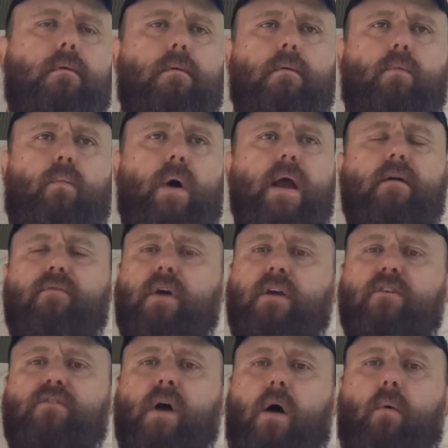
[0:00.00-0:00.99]
way
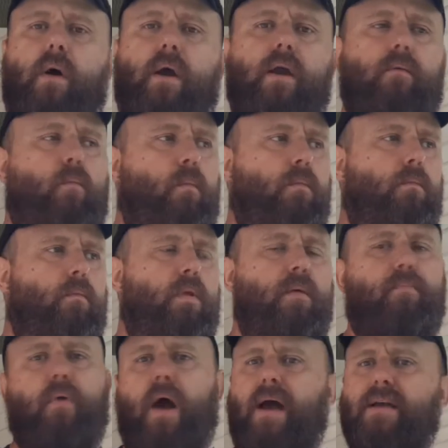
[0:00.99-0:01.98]
everything's going with the
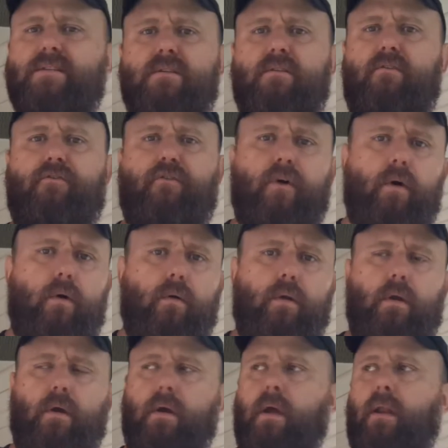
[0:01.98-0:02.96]
prices of food
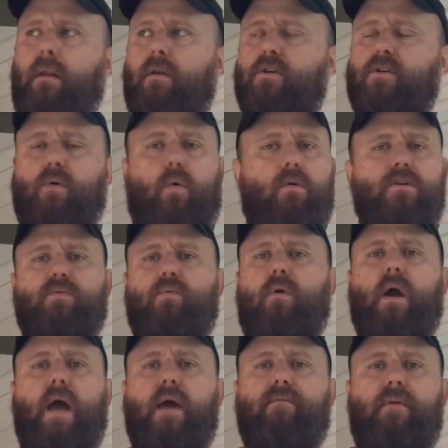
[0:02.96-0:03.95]
and the shortages we're
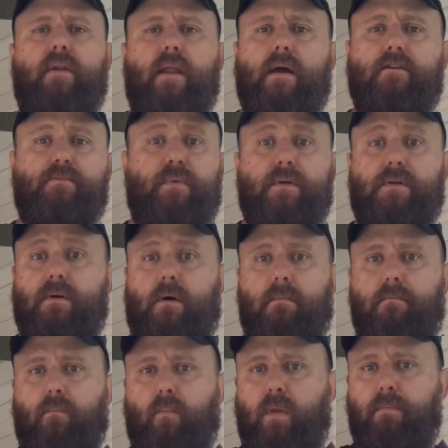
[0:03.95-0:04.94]
having now,
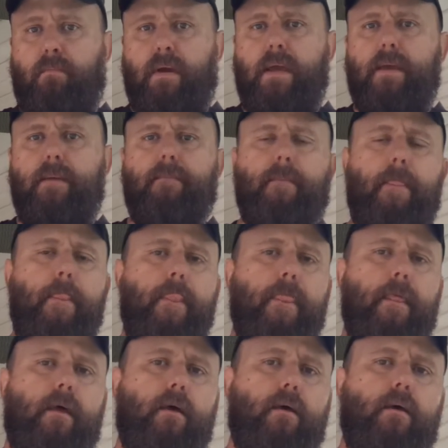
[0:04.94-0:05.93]
especially with meat.
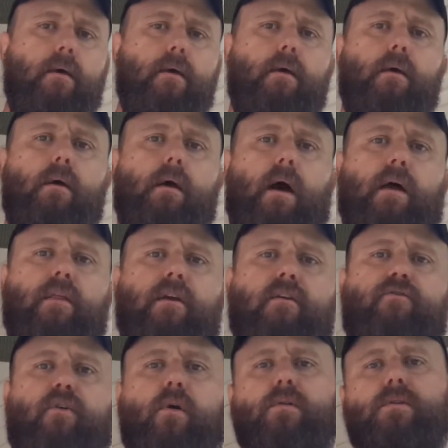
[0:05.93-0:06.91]
I think
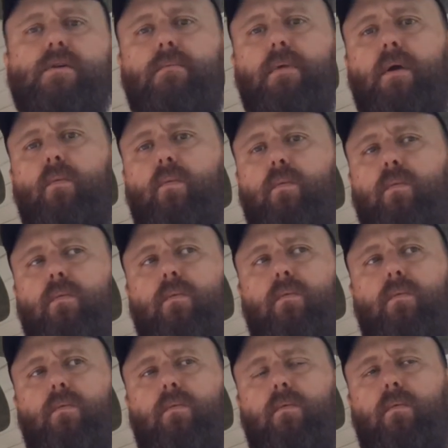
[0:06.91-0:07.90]
food's going to be,
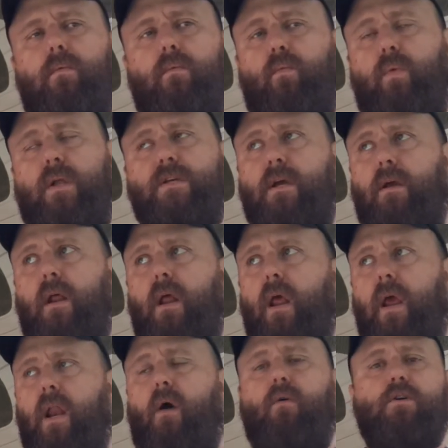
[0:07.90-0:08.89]
which
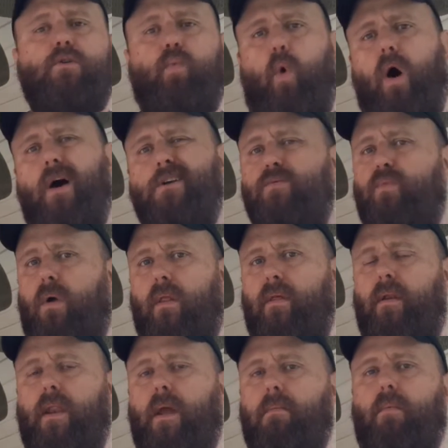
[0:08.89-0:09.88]
it always was one of
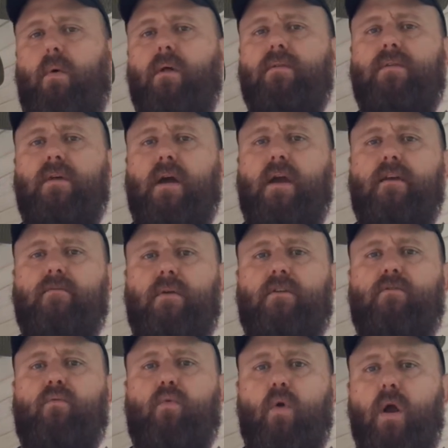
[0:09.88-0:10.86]
the number one things, but
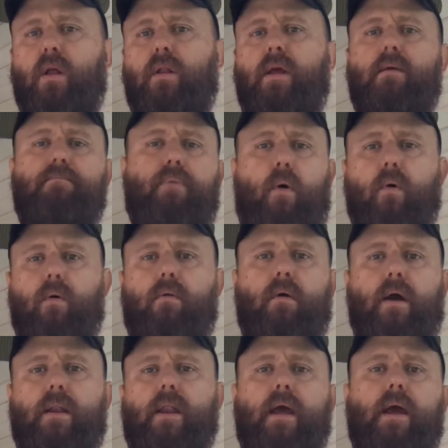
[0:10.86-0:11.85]
it's really important
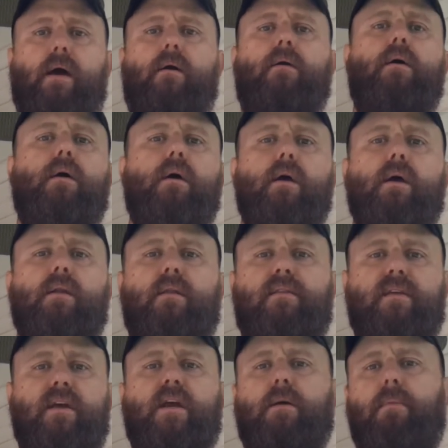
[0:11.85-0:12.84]
right now to
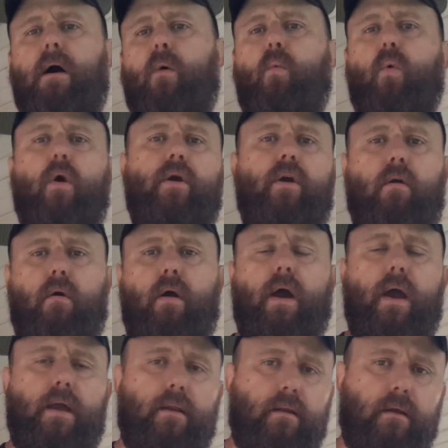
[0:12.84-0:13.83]
think about where you're at